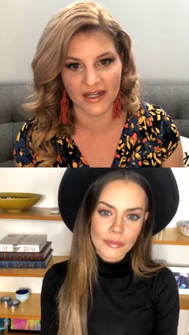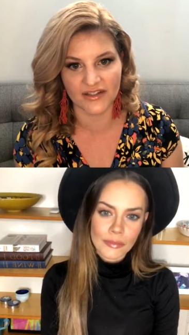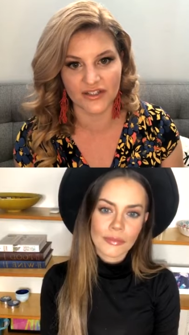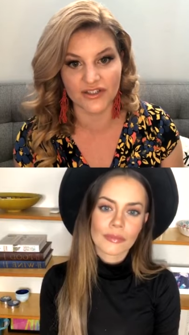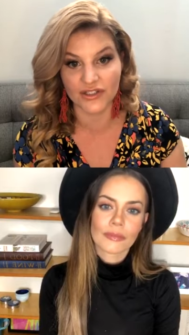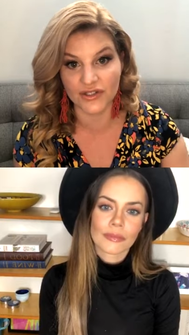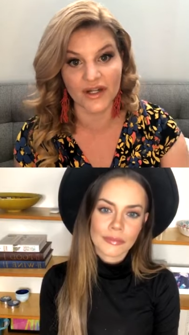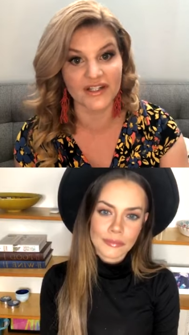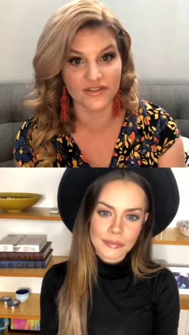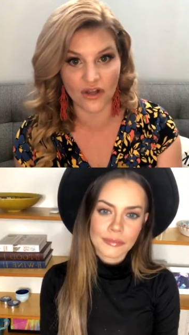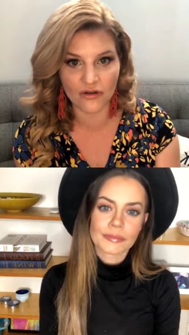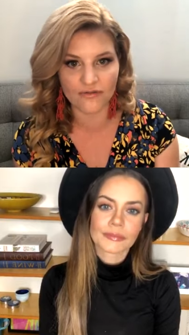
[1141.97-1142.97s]
Speaker 1: to do a
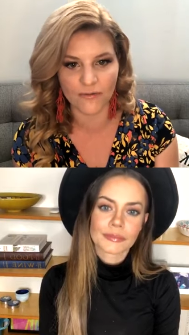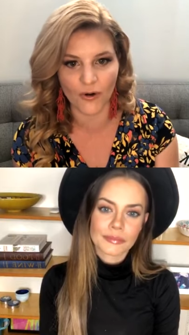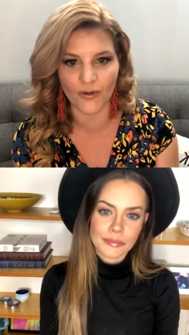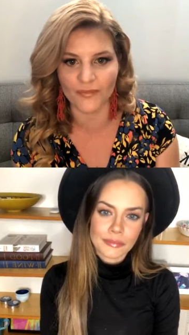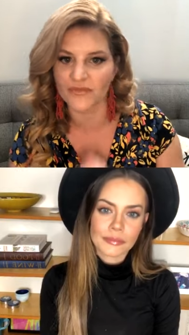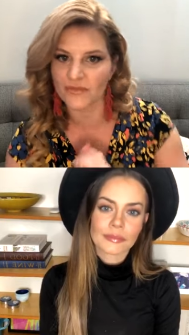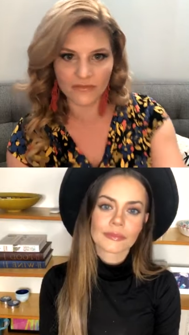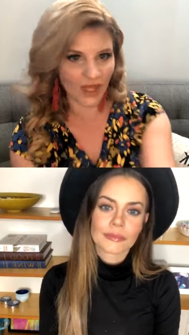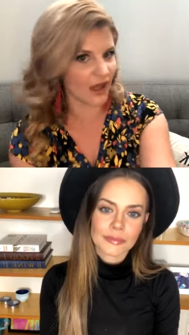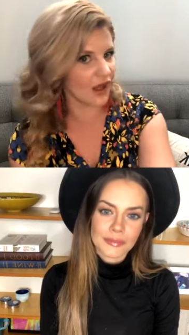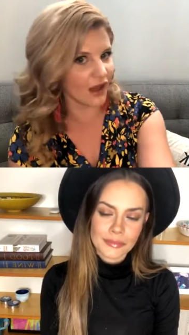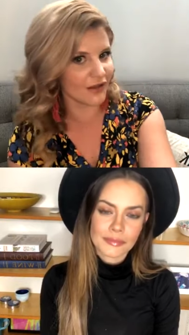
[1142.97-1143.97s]
song for.
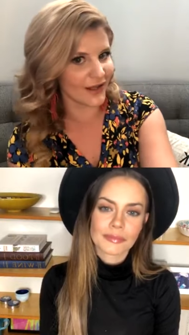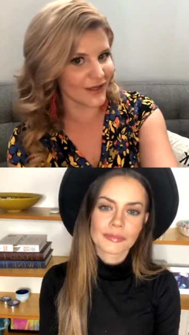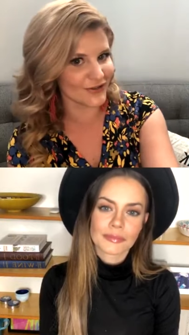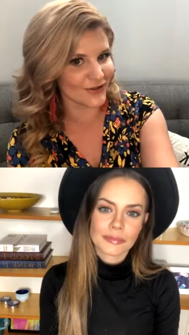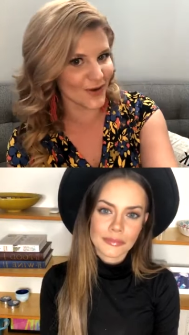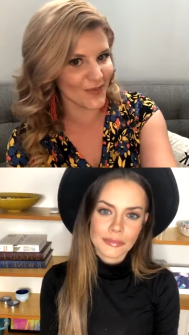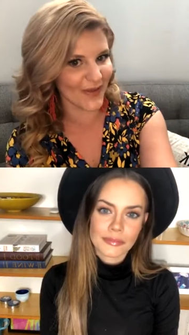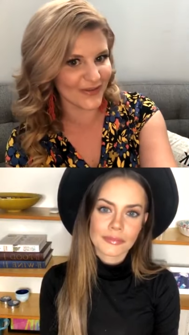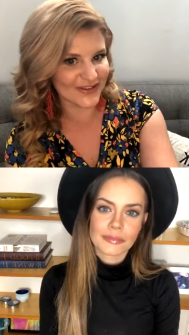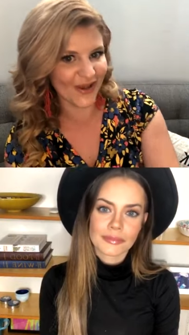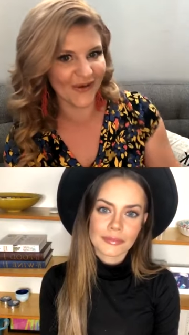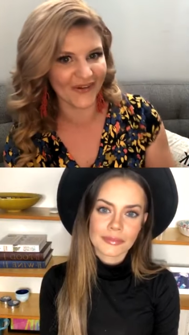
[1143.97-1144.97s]
I'll let you talk about the
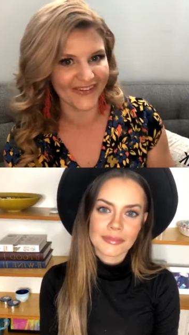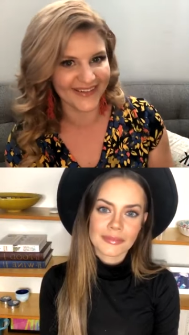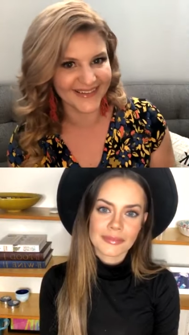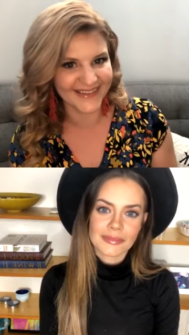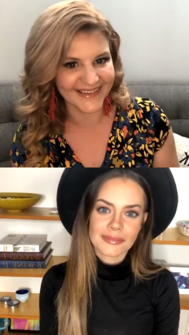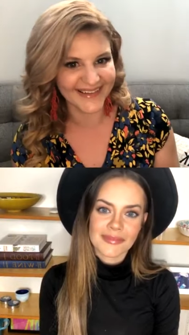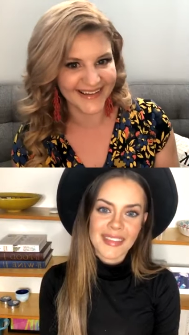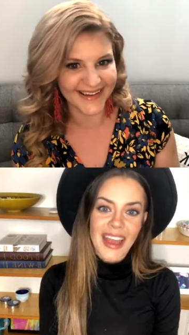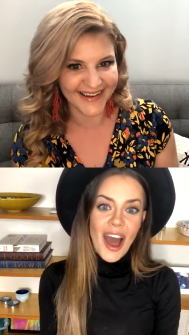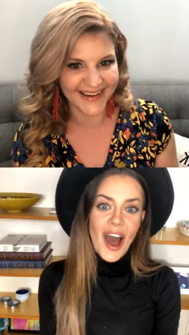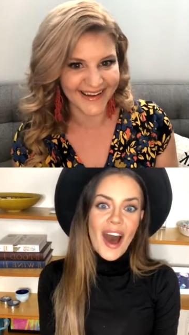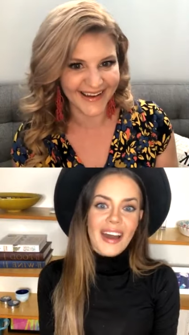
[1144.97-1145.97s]
song.
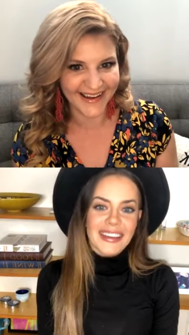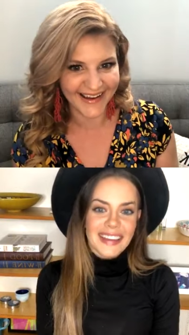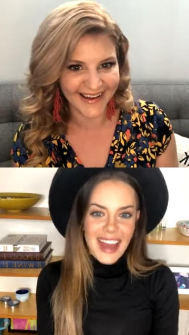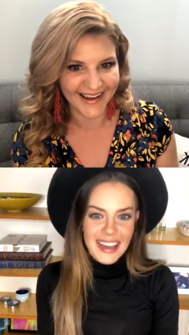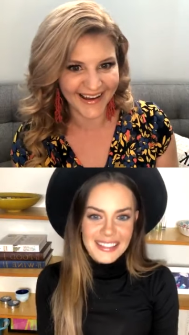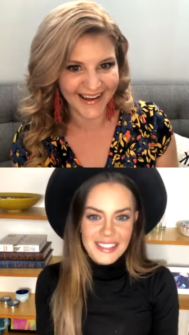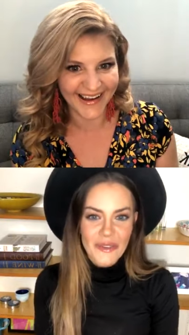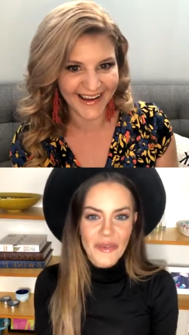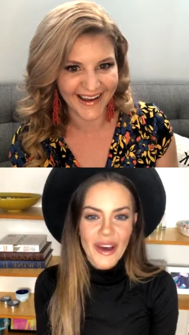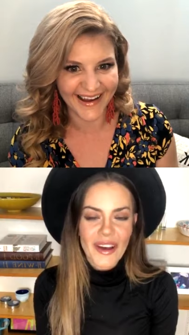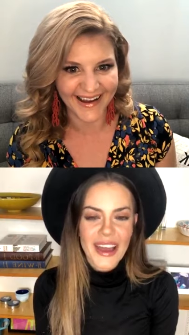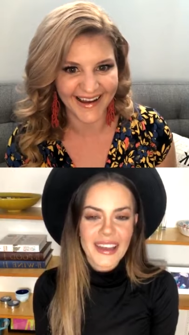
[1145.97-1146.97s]
Speaker 2: Yes, well,
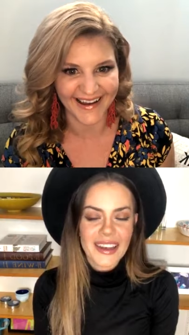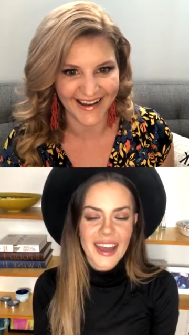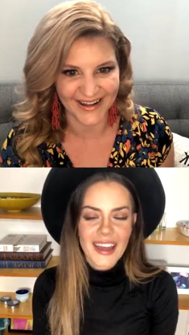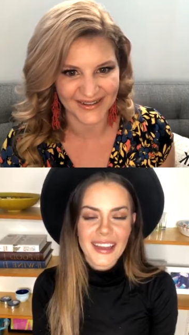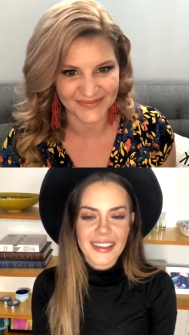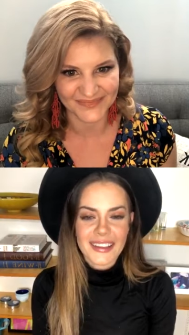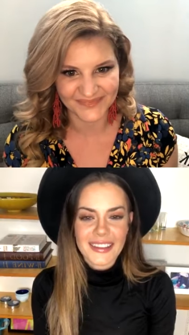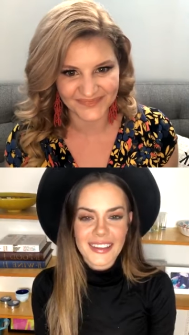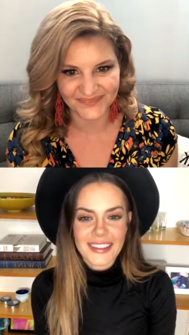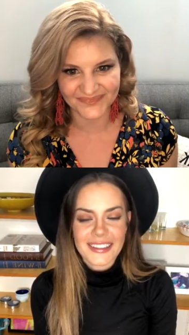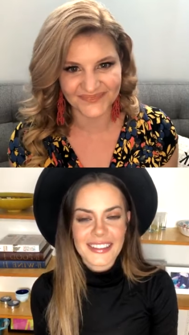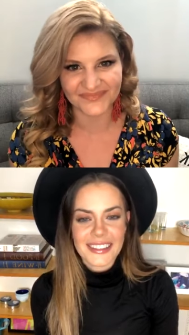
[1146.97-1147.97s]
and and
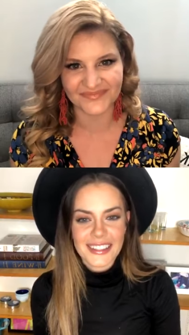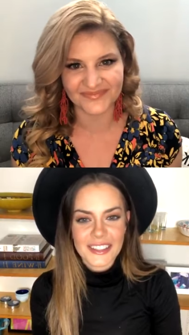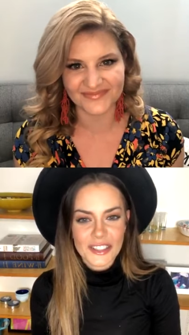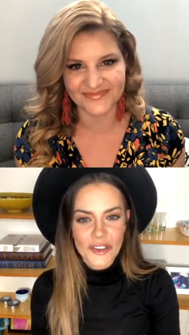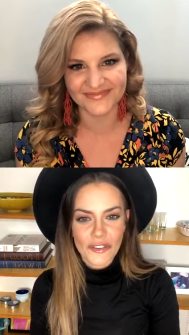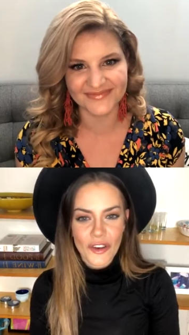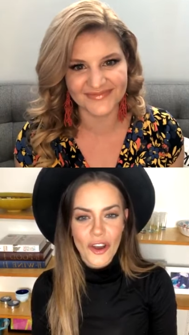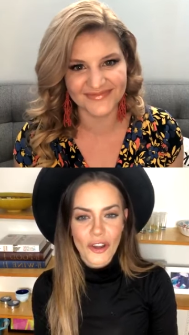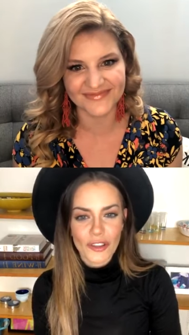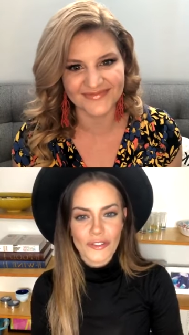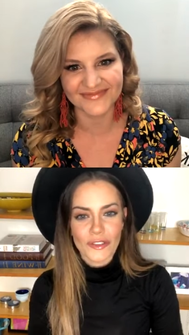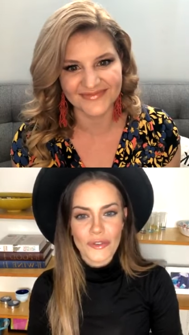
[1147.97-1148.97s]
indeed, so for all of
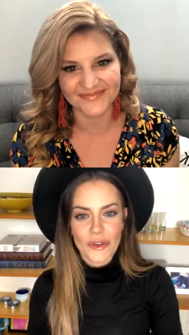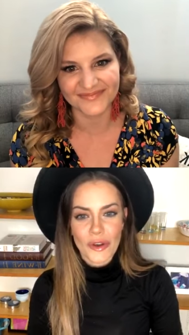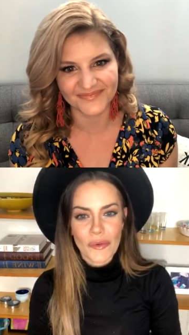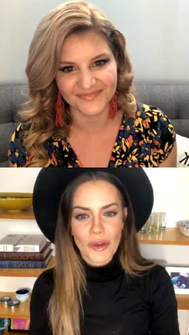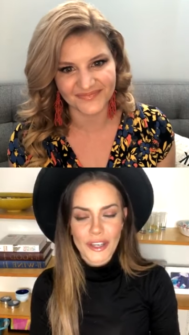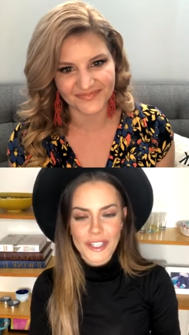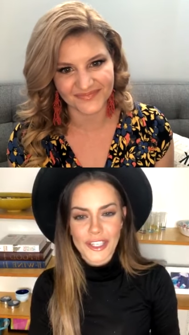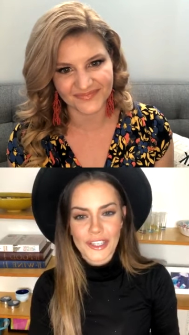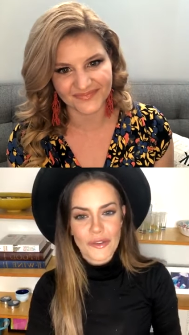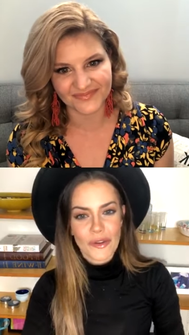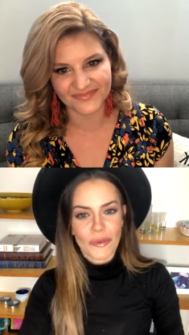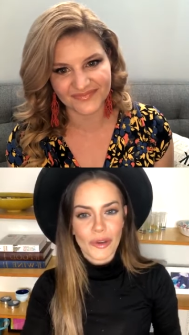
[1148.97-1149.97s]
you who are watching
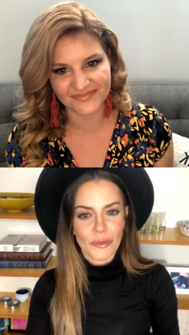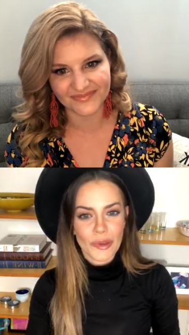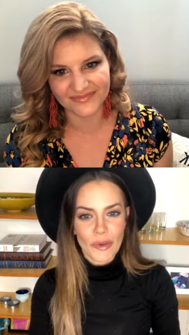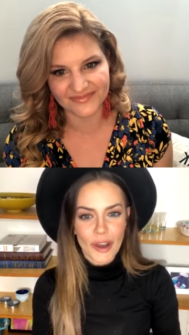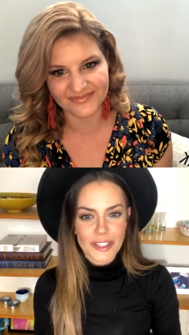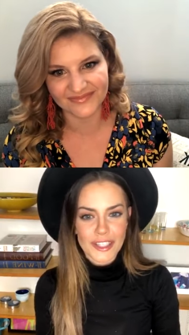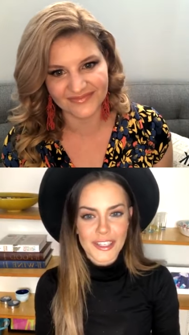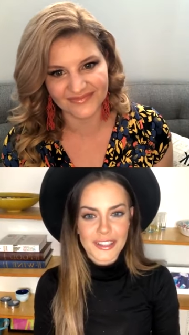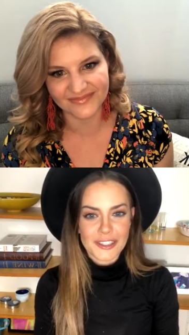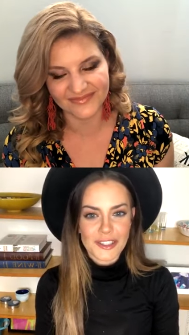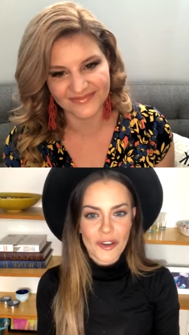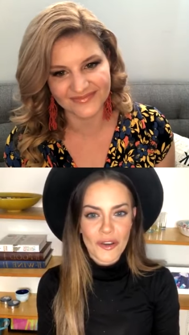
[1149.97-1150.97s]
or will be watching,
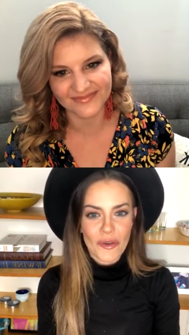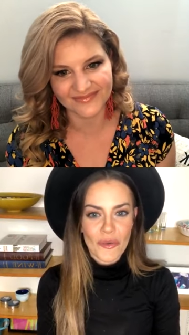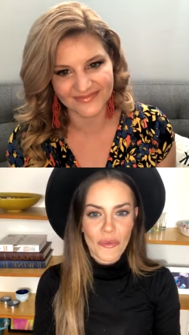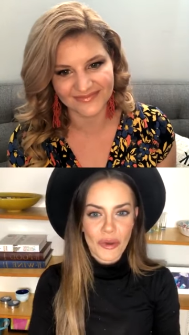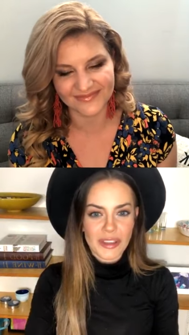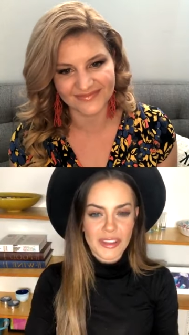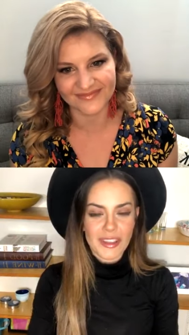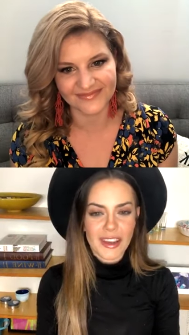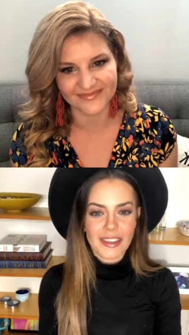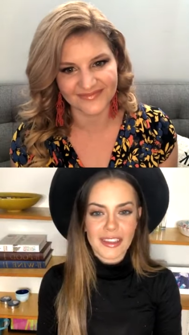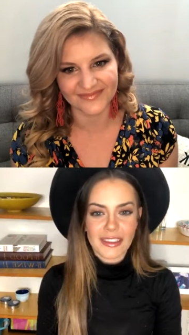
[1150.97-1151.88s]
so one thing I think